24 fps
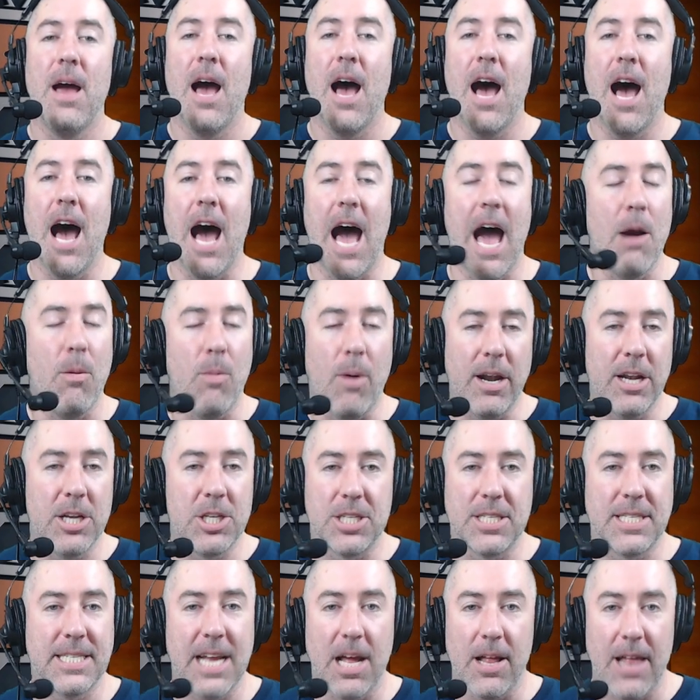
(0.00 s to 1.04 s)
I want to
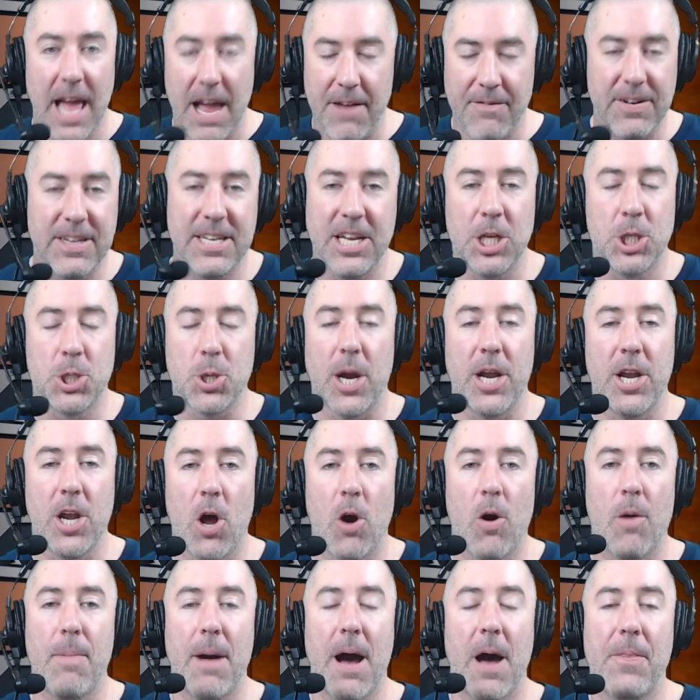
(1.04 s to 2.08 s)
just tell every teacher I
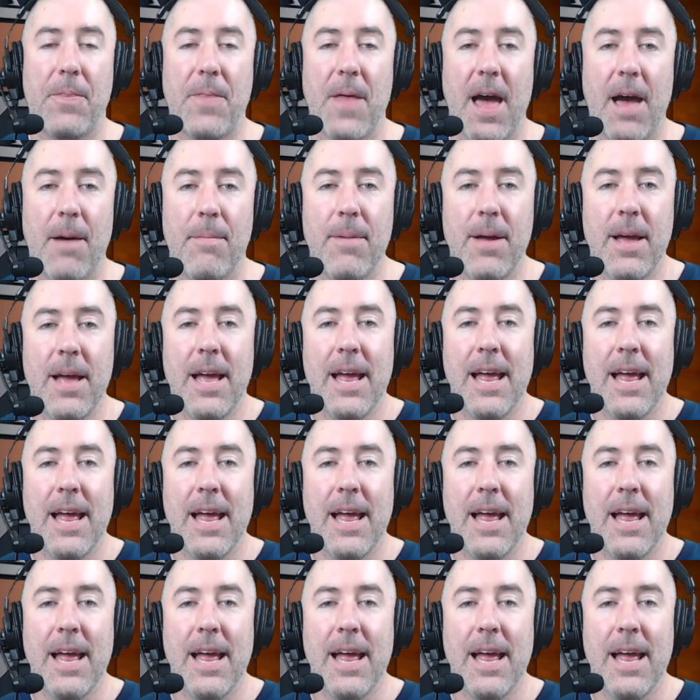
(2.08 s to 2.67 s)
know about them.